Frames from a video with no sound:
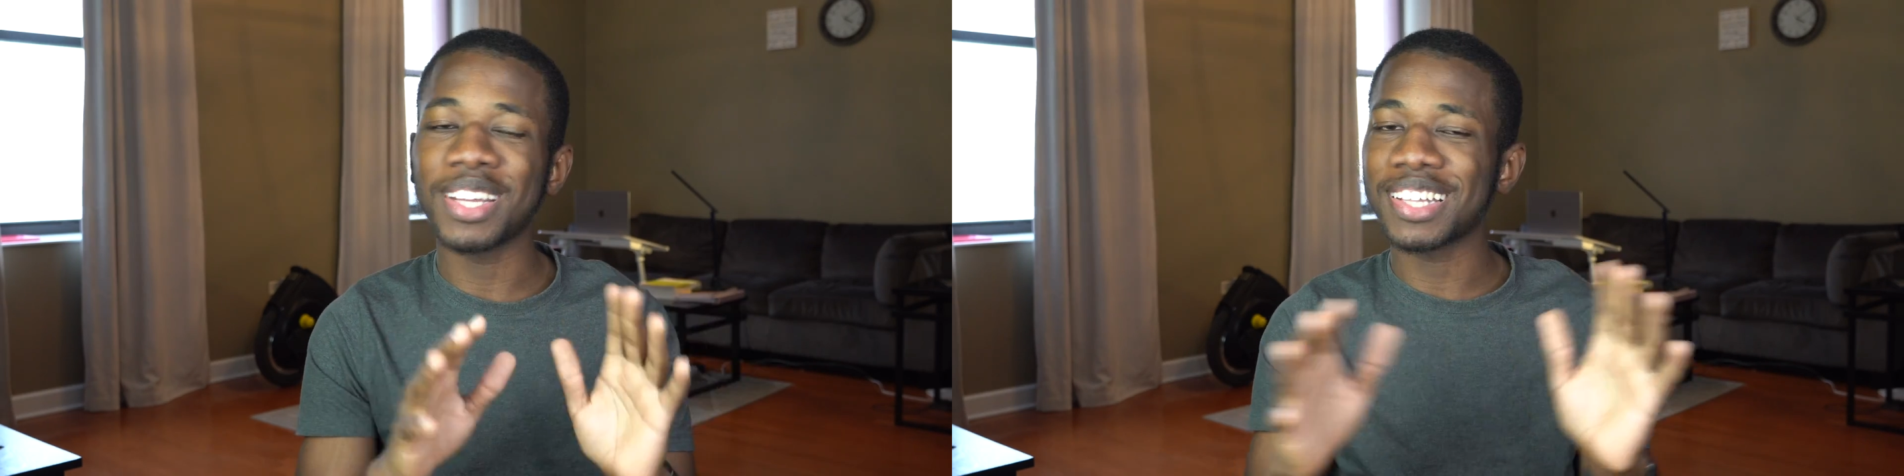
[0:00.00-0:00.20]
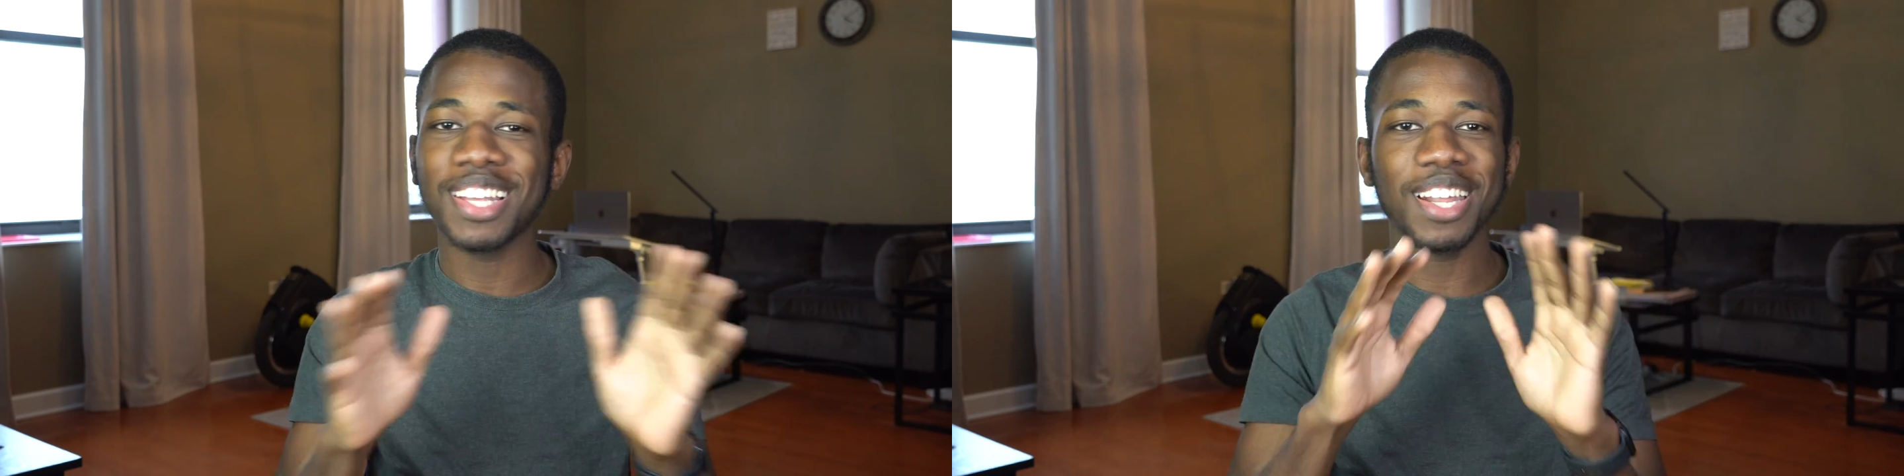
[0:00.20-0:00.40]

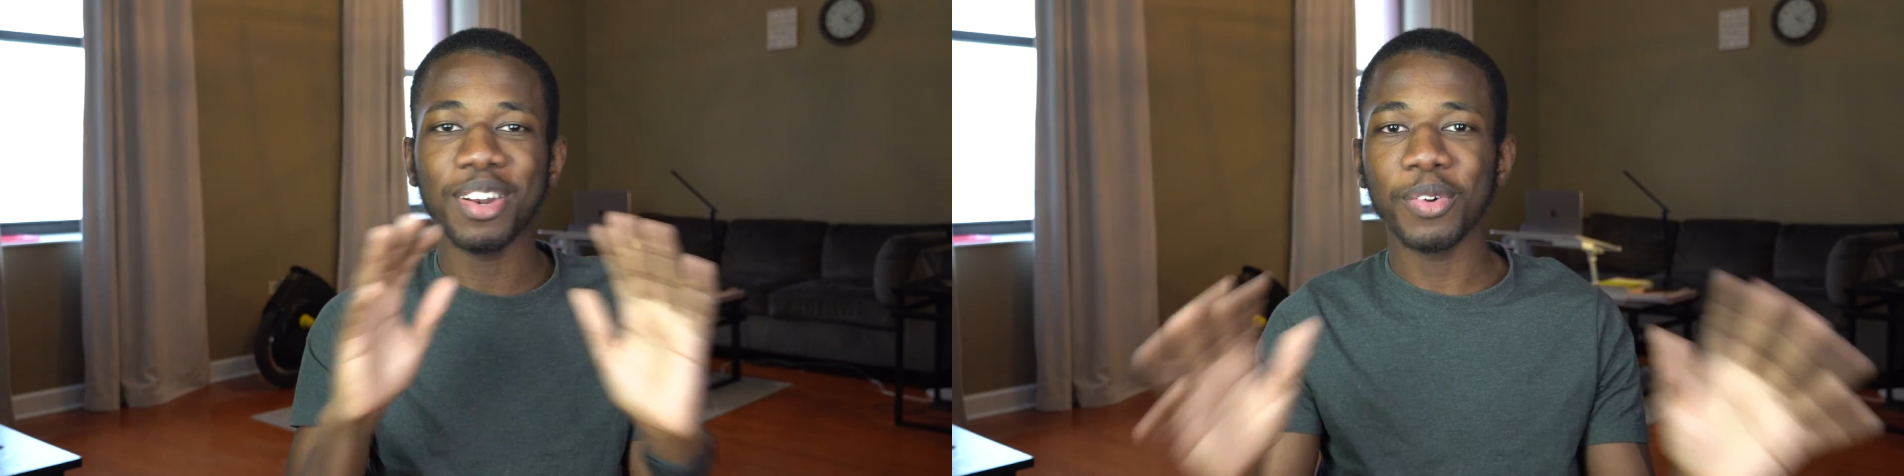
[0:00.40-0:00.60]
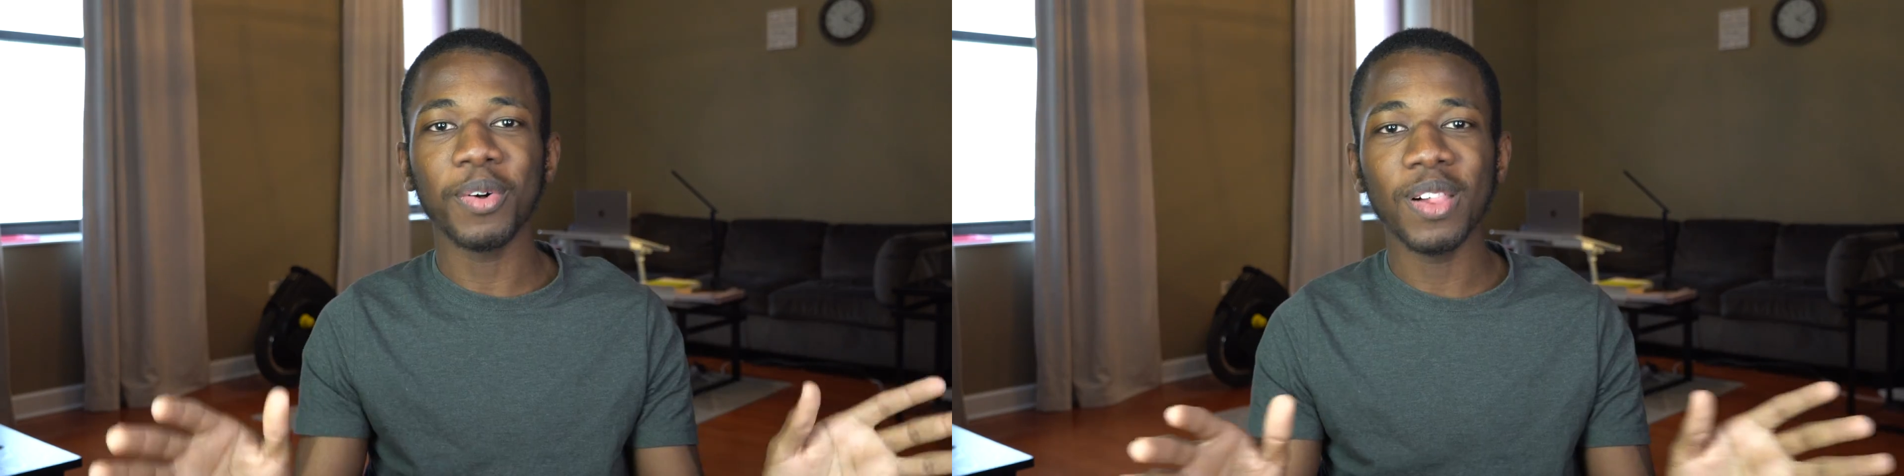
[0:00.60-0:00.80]
like that
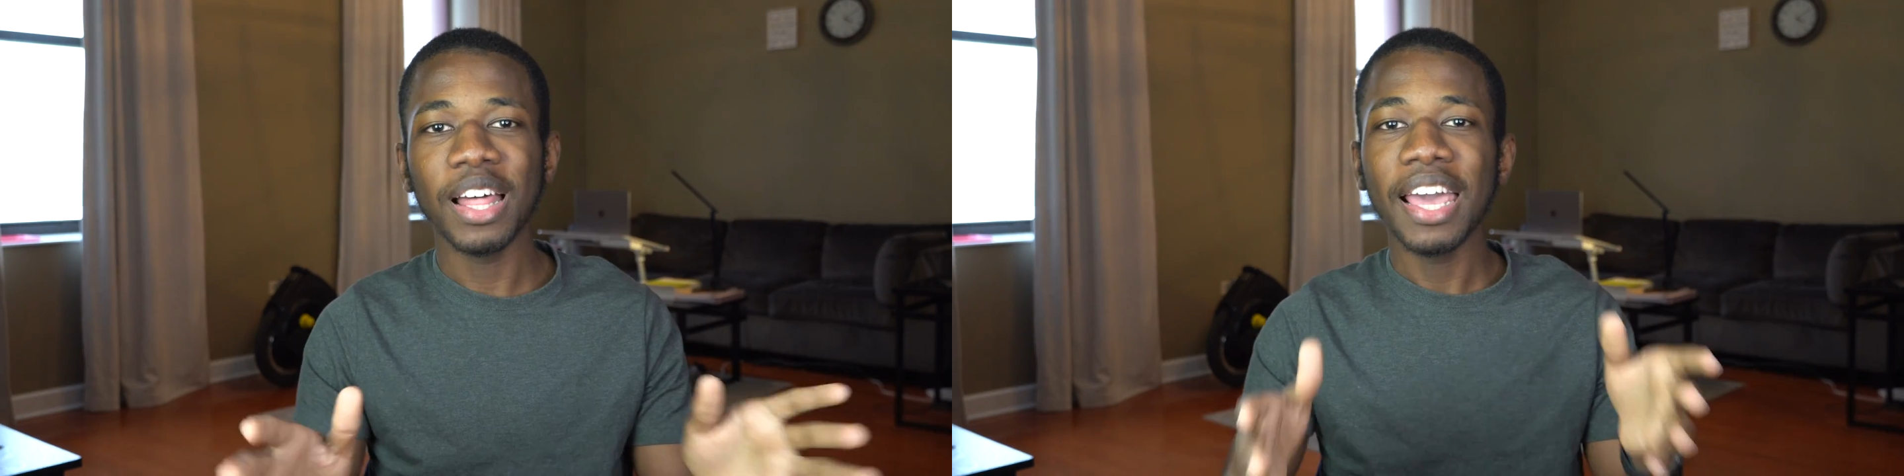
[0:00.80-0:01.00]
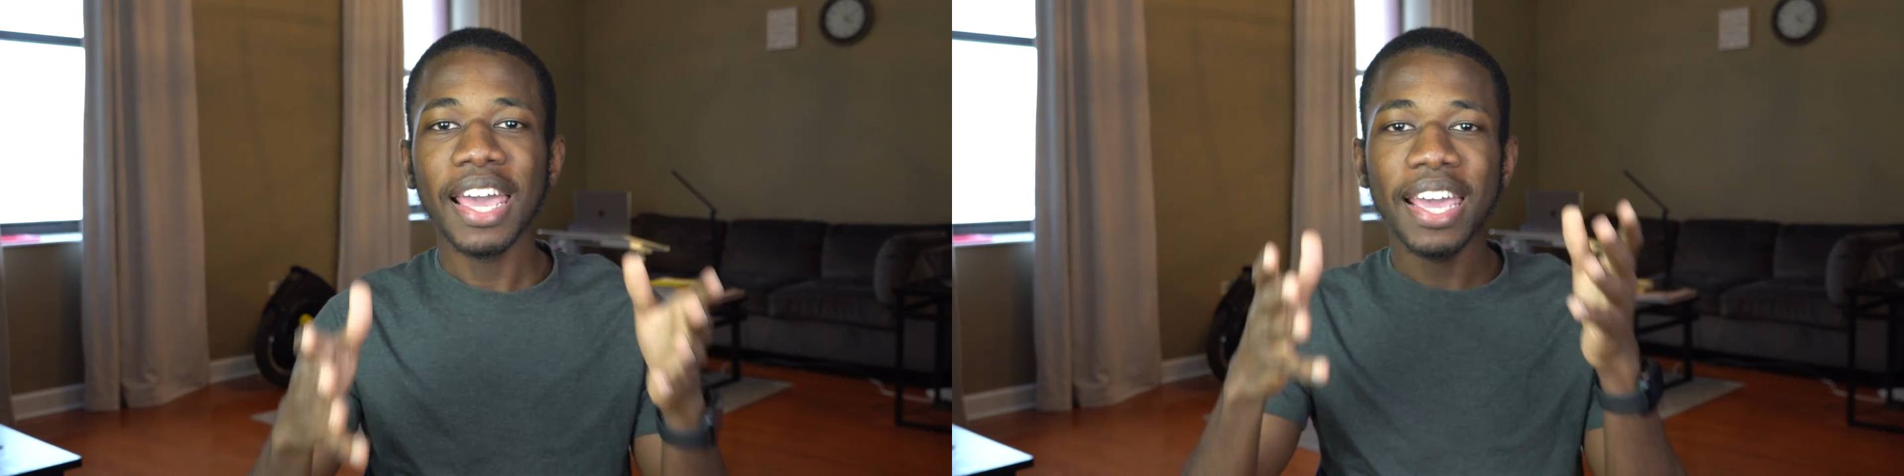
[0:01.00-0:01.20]
at all.
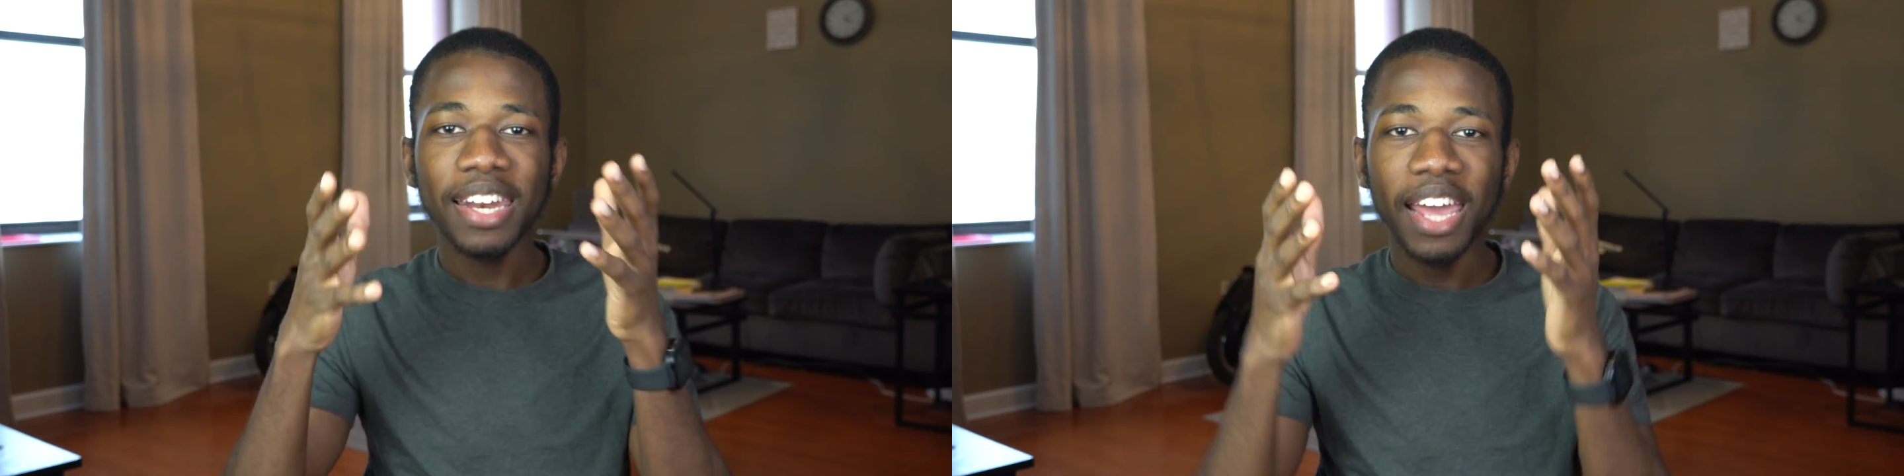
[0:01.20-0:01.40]
And